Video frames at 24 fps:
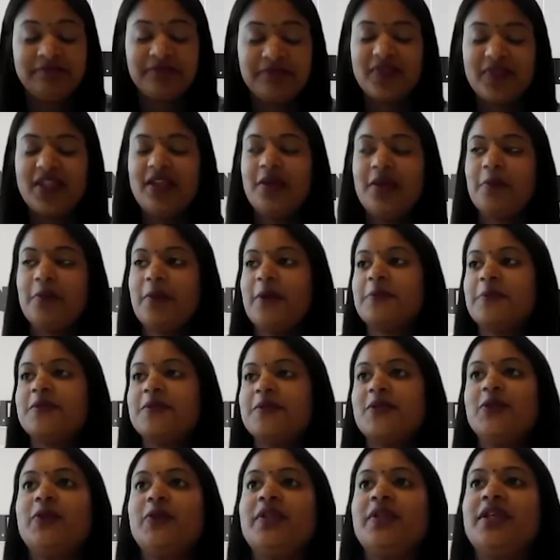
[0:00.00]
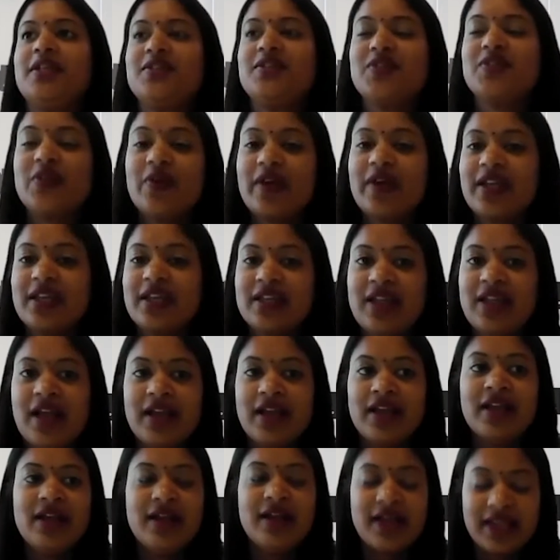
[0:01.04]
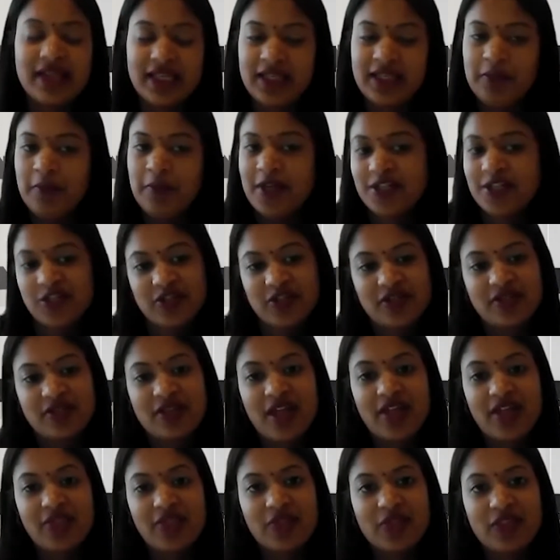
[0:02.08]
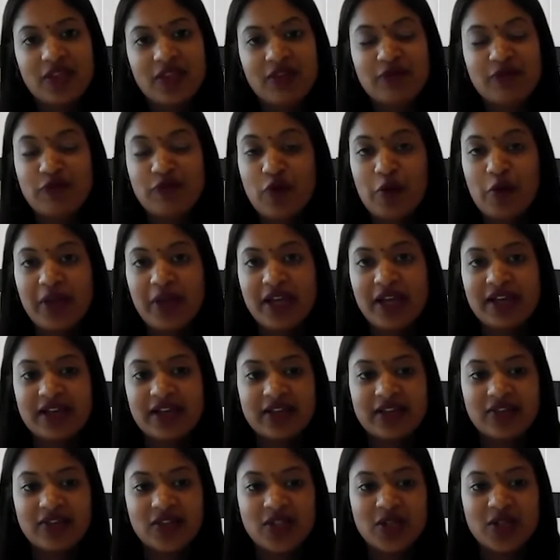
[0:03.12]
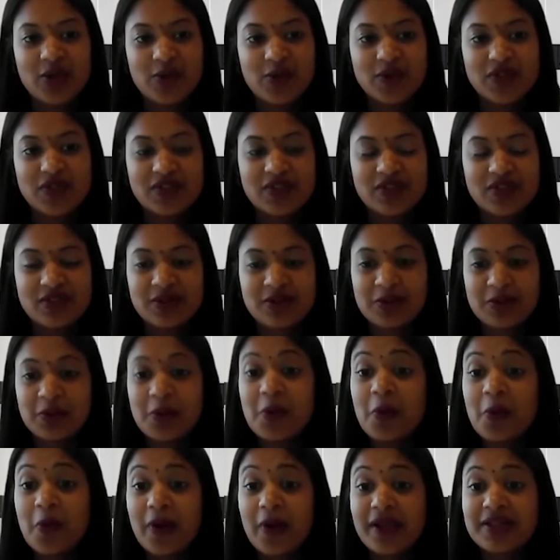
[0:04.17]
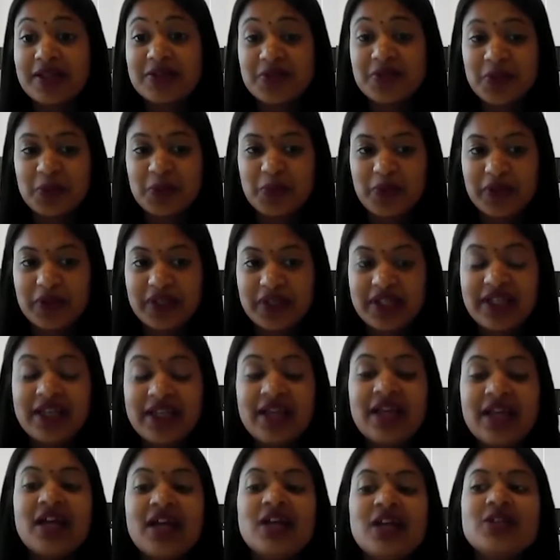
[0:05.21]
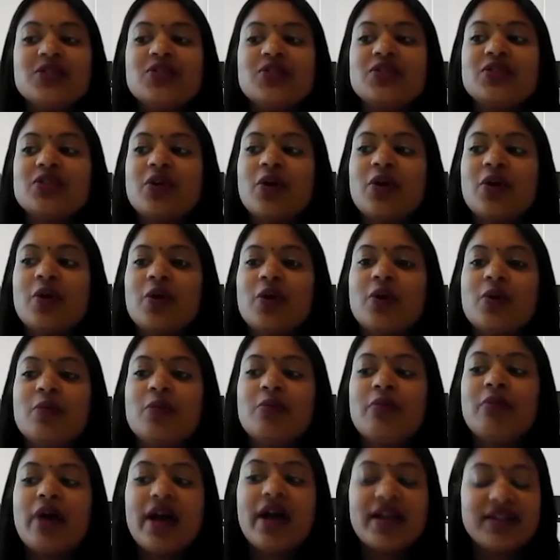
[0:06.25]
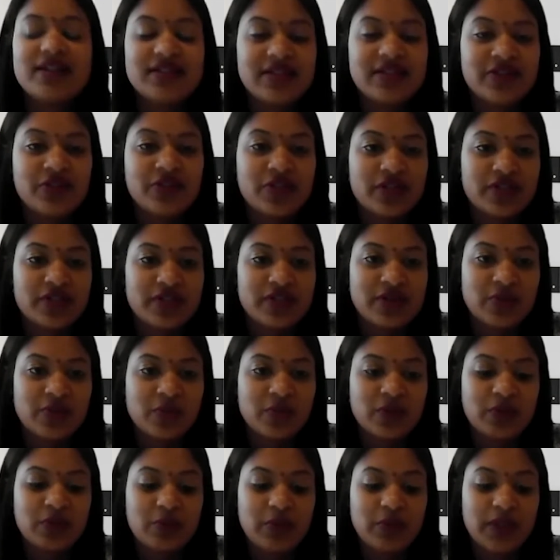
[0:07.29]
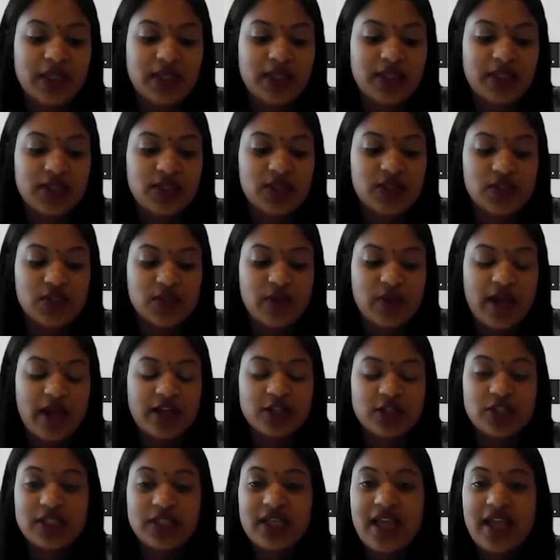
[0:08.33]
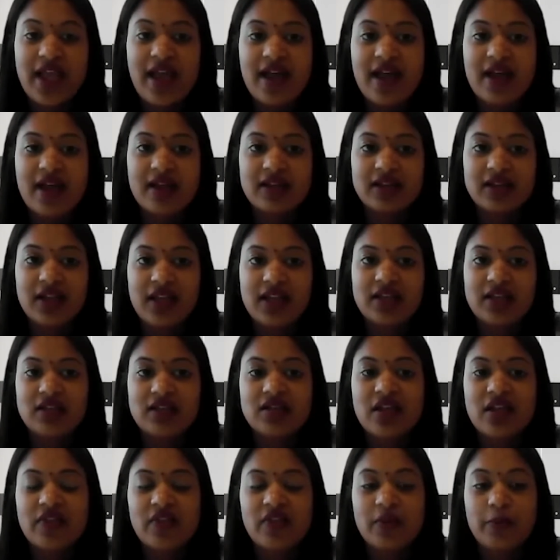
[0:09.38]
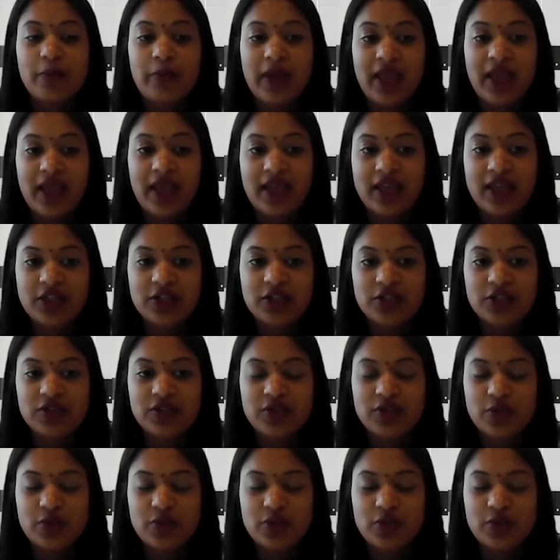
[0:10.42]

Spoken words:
Yep, absolutely. So I can imagine that the formatting in the notes isn't quite so pretty. So my suggestion would be to actually add another page